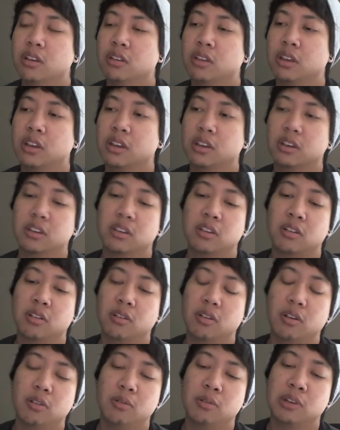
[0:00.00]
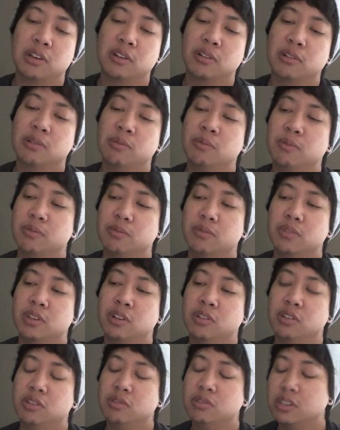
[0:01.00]
like, oh, you're
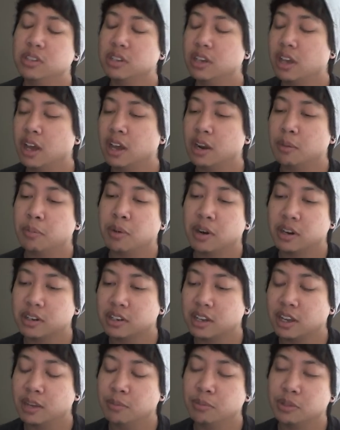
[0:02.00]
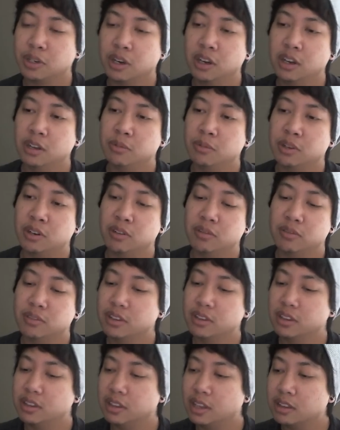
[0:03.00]
you got a part-time job,
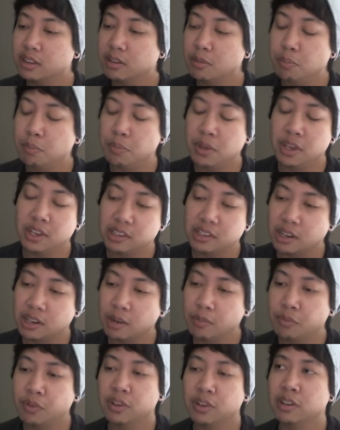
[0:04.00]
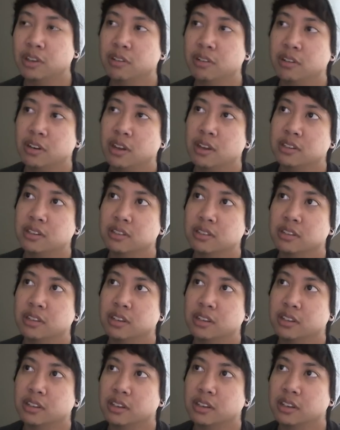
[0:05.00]
that's a big step for you. And I just
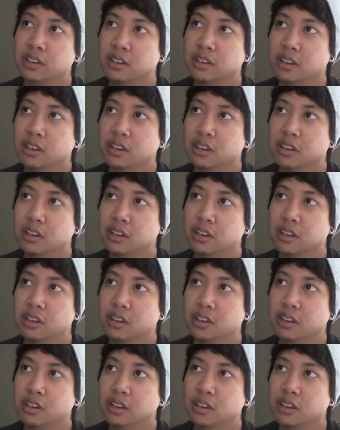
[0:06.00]
think like